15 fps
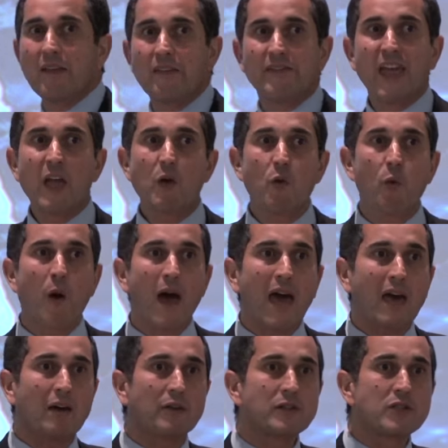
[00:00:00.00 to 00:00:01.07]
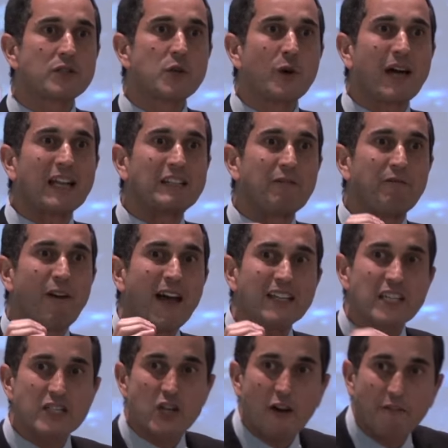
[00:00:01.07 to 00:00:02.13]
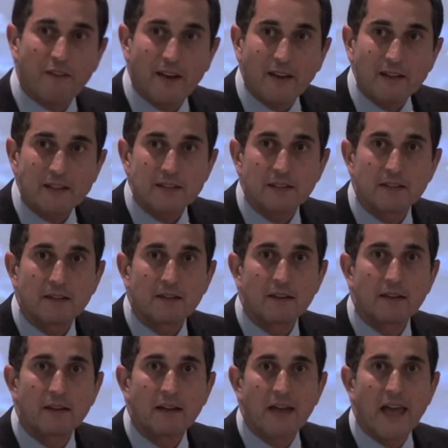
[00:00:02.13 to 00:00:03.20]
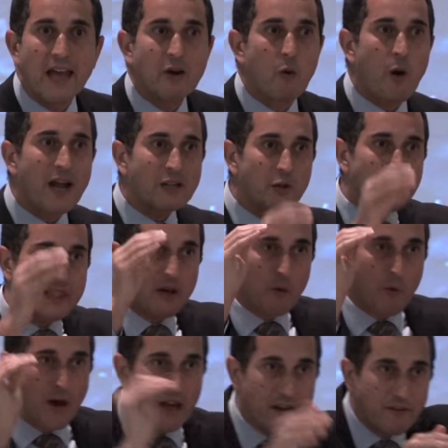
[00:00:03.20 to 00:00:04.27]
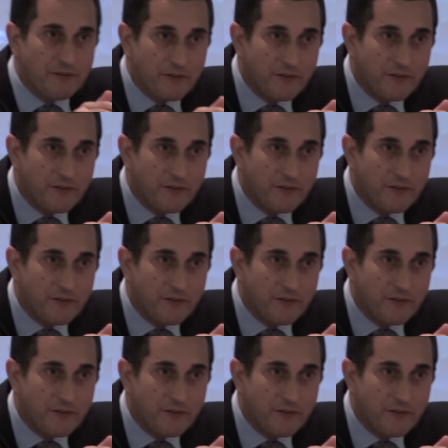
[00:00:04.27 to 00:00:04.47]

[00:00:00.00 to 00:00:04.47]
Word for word: the whale took advantage of it and went with the wave